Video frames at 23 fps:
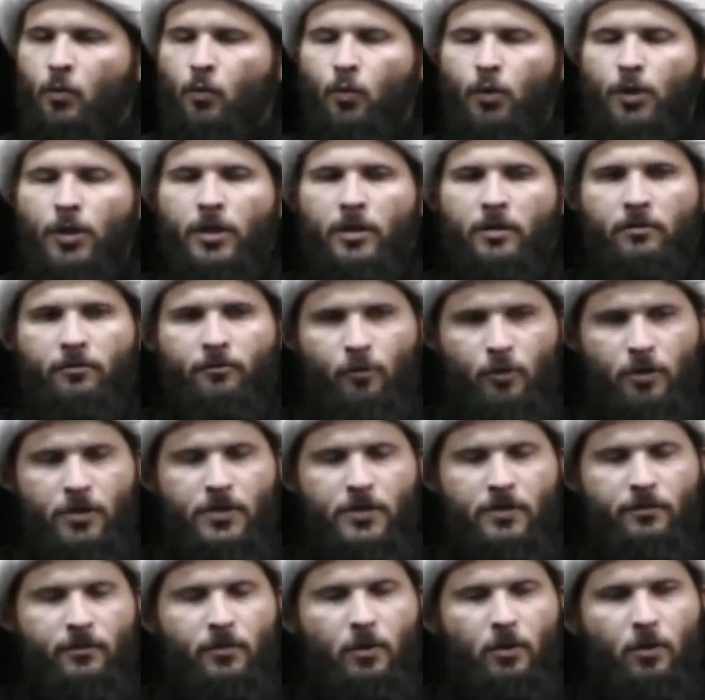In the verse
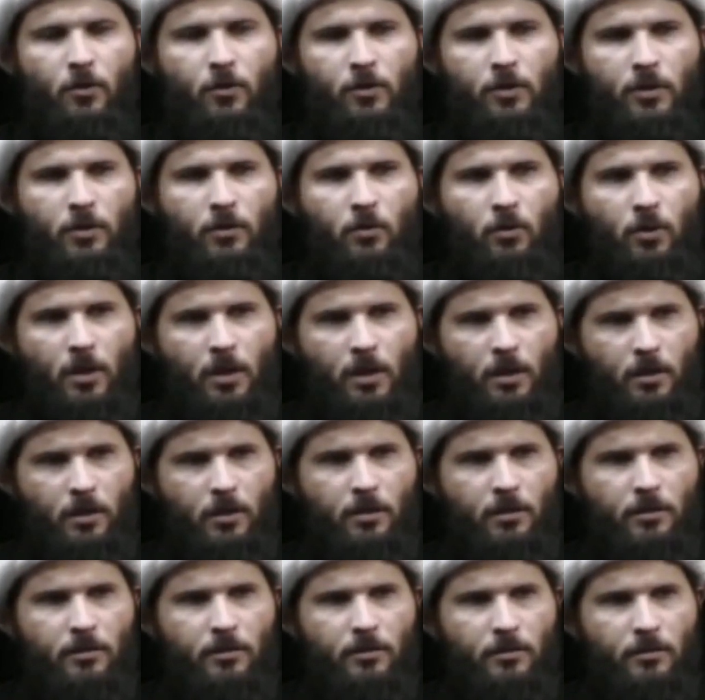of the Holy
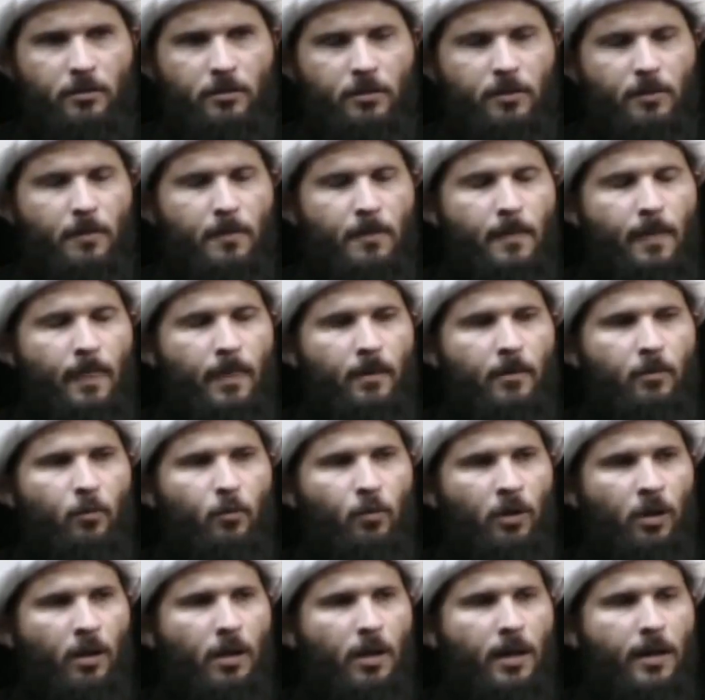Quran,
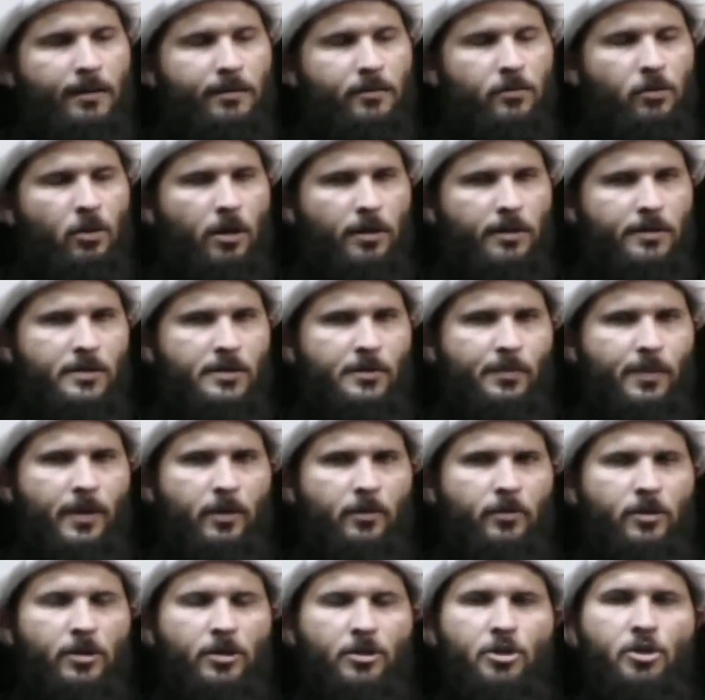when God talks
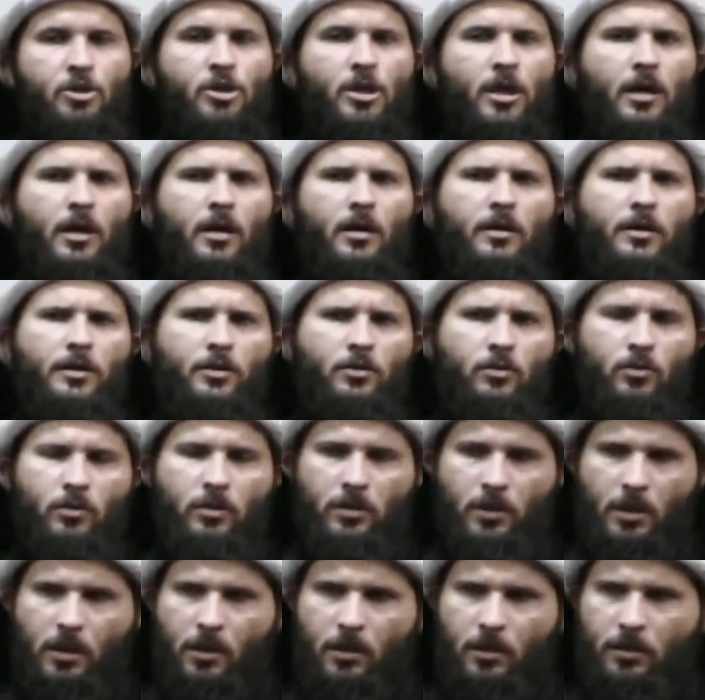about
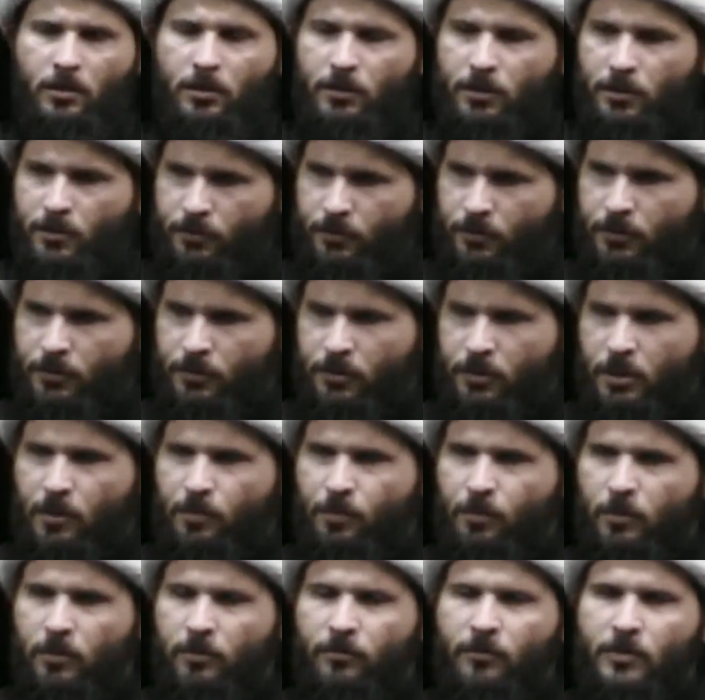sha'airullah, in a
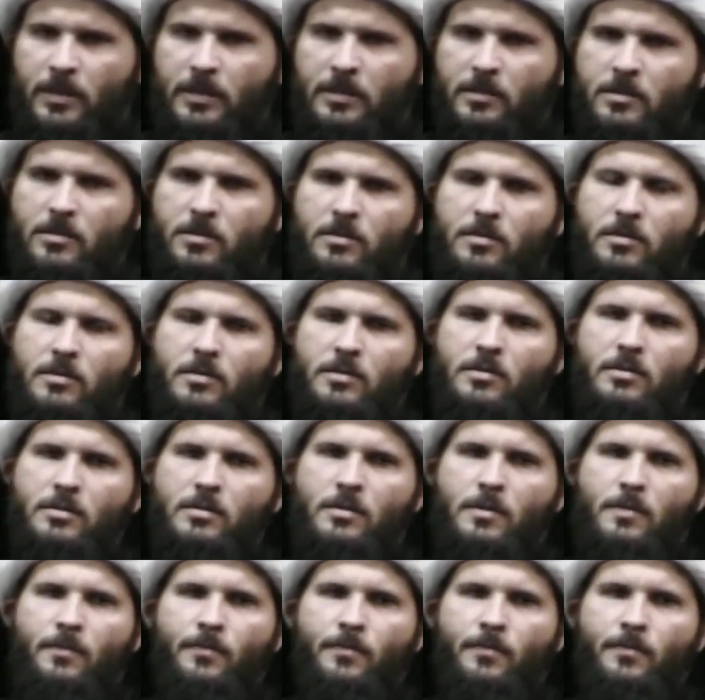couple of instances,